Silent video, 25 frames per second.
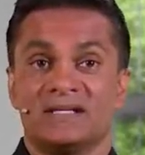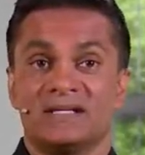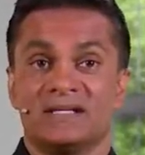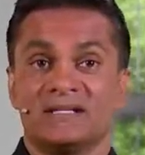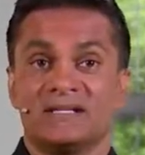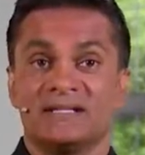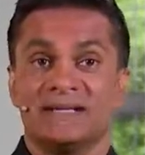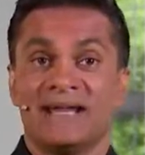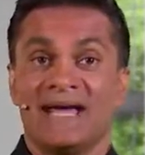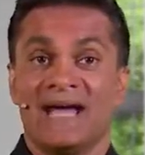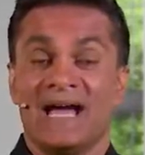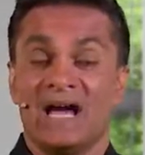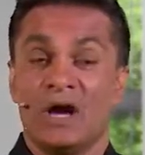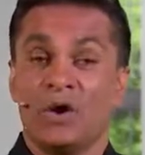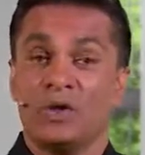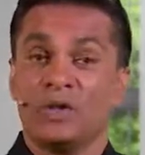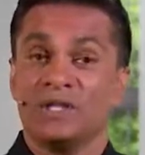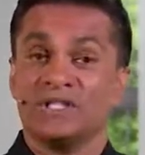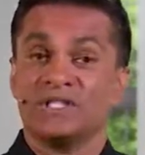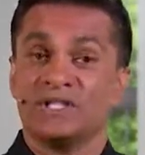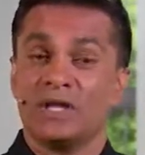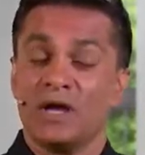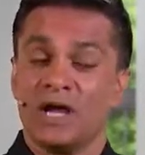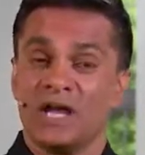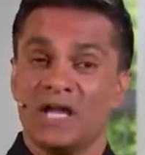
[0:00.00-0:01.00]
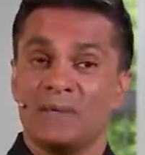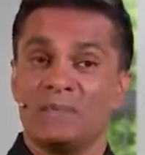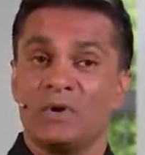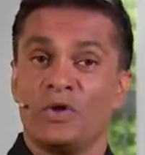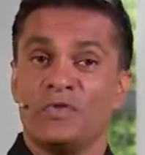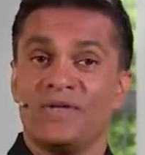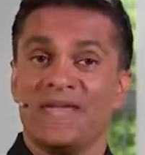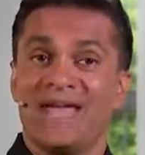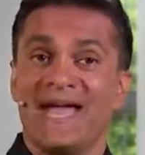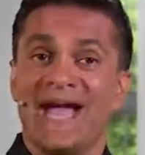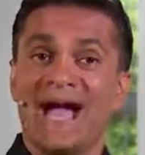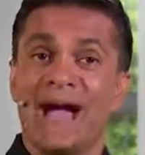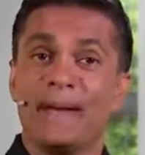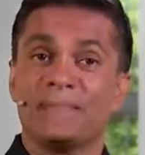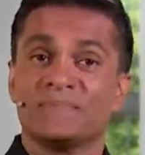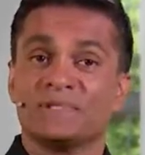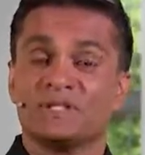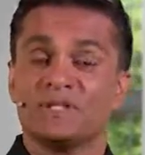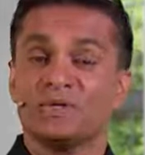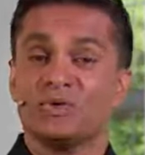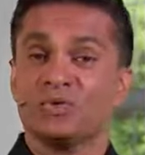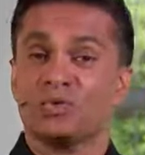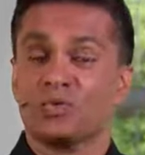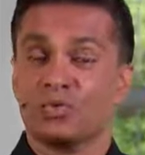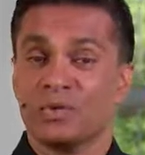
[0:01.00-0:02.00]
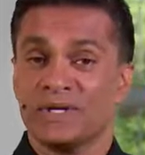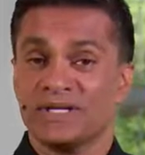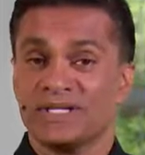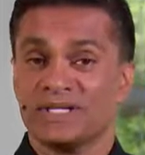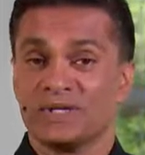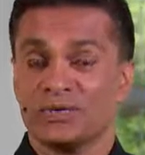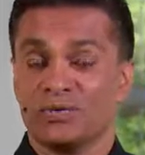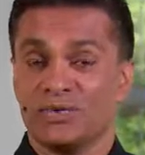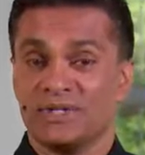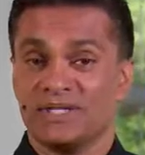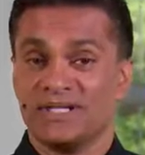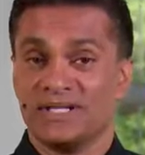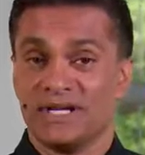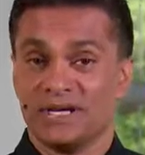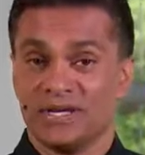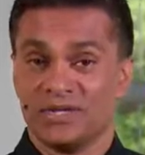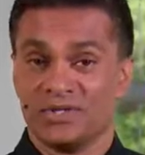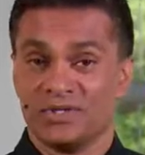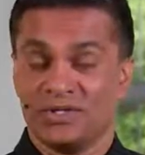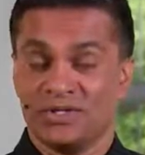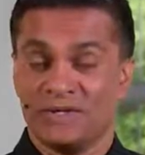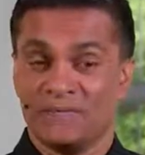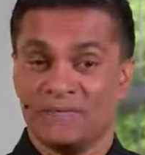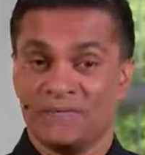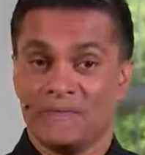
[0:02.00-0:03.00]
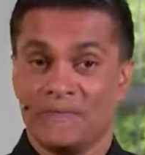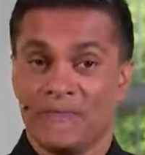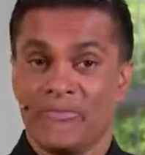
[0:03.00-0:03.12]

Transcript: Now let's talk about the absolute risk reduction.